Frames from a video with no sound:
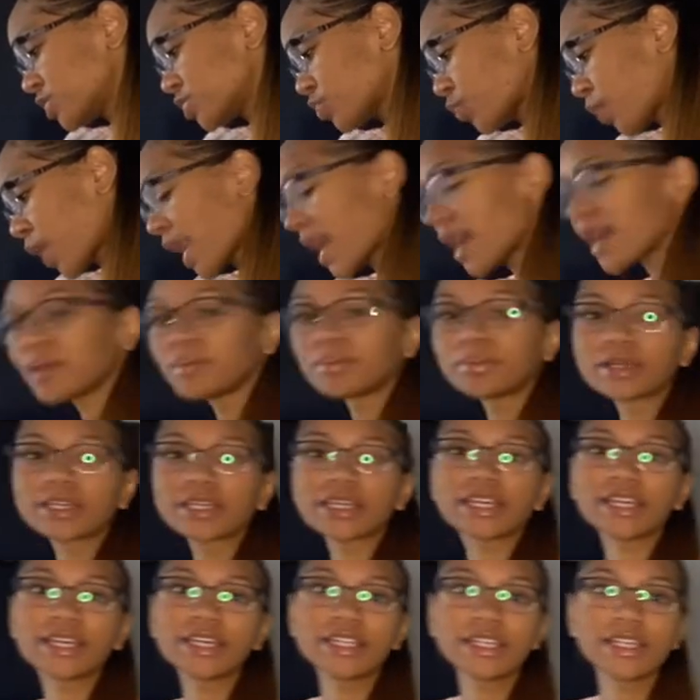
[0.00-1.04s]
bikini.
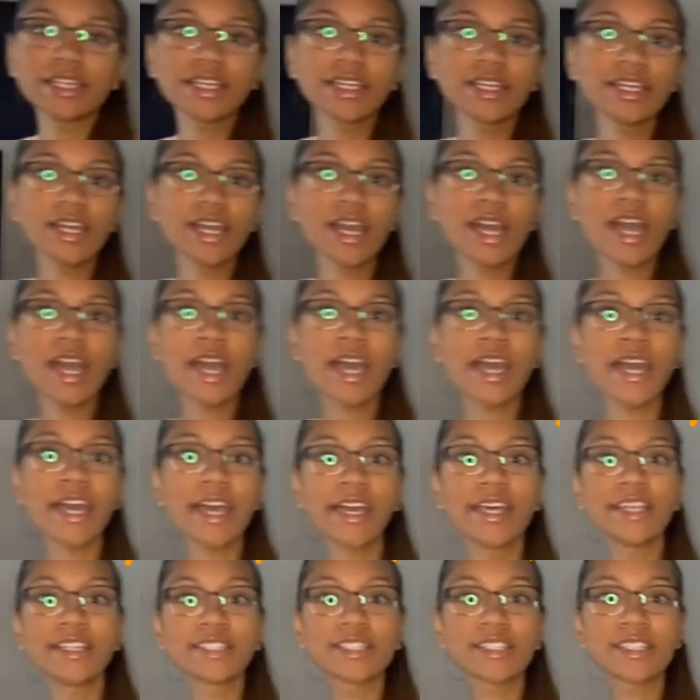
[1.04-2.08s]
It's the
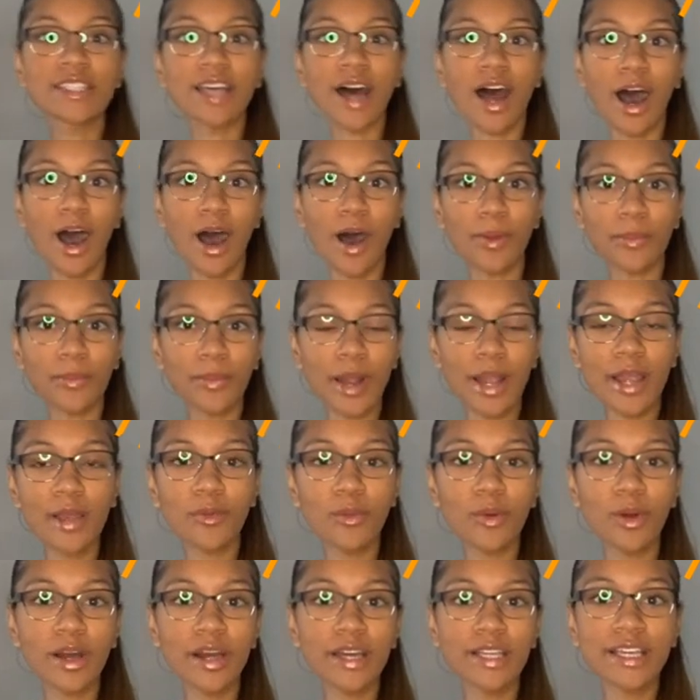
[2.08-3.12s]
ombre one and
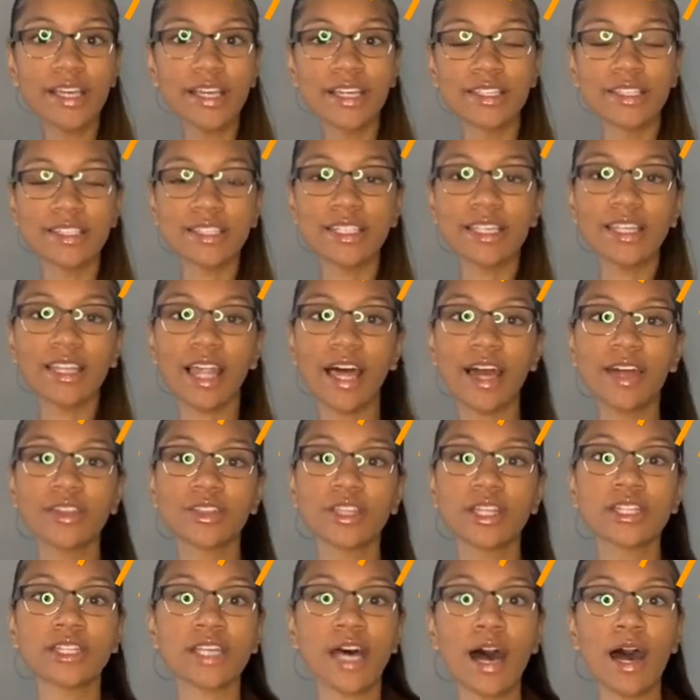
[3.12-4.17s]
see like the top.
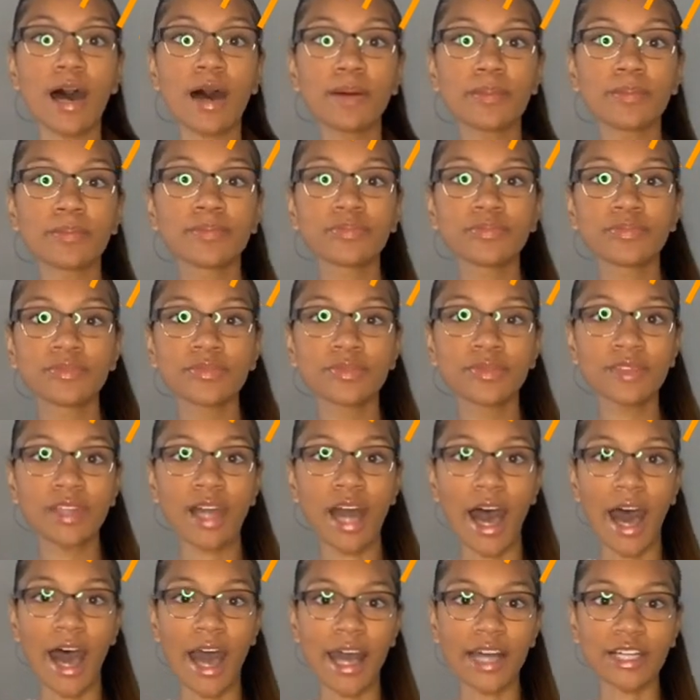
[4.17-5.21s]
I
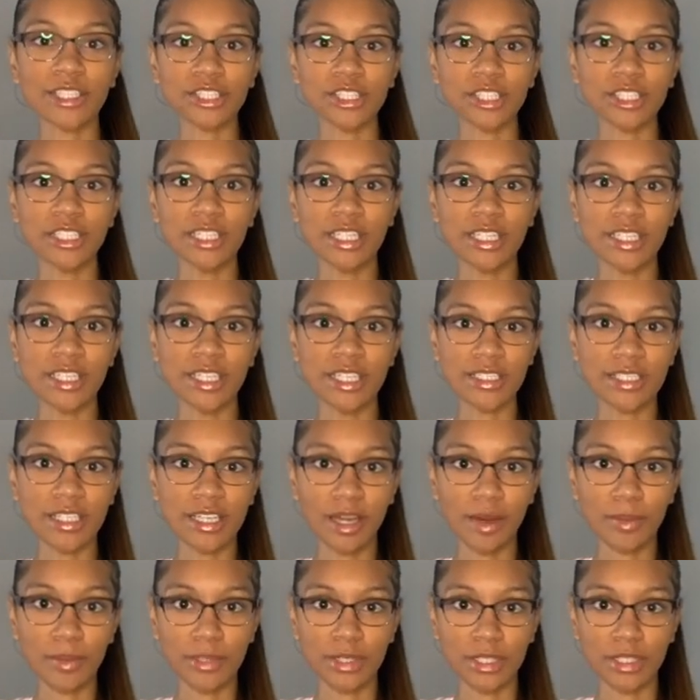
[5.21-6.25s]
actually, it doesn't come with another
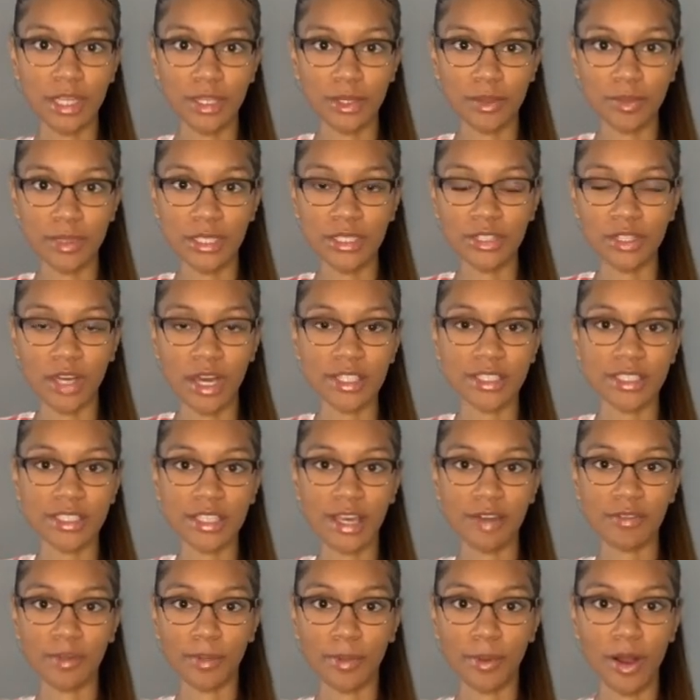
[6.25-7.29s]
piece, so I just have a bra on
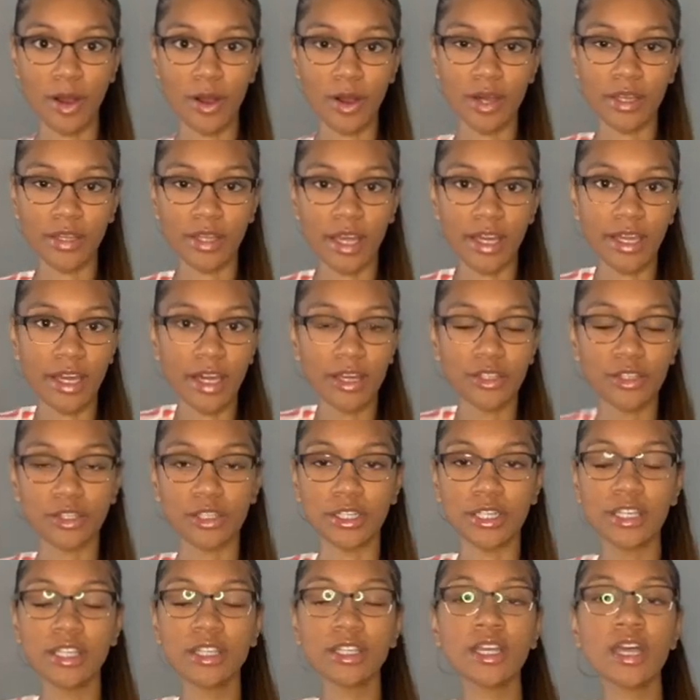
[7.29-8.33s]
like underneath.
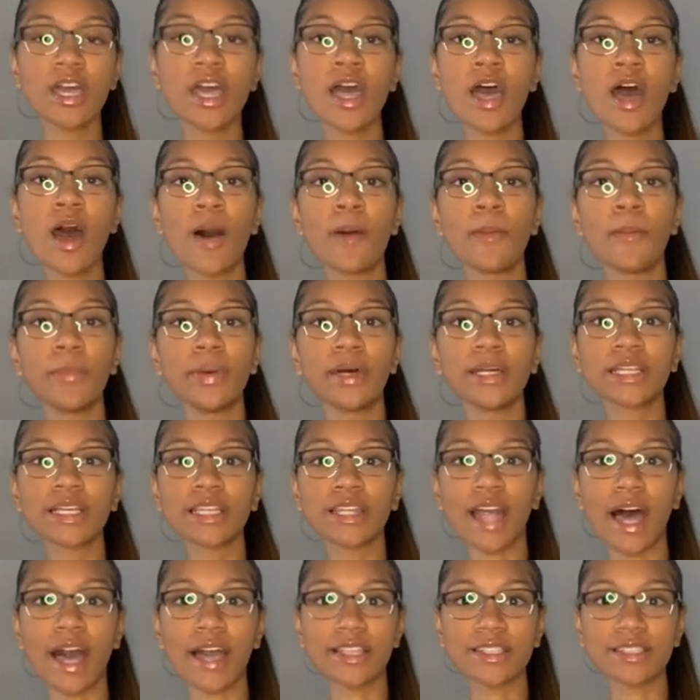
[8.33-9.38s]
But it like
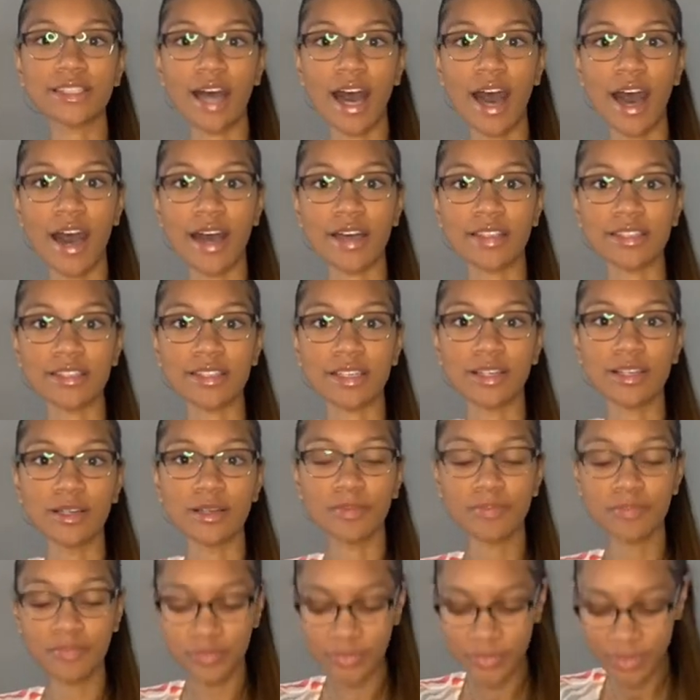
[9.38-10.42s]
ties up.
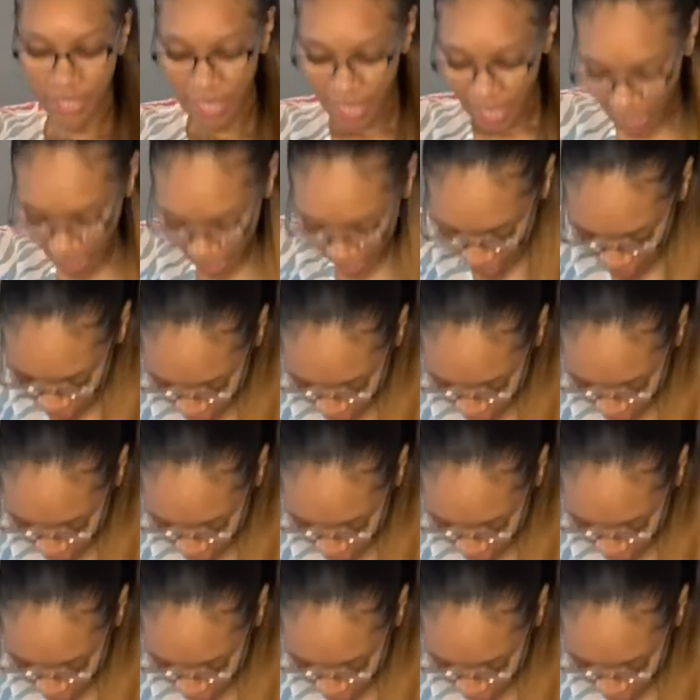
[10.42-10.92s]
And then like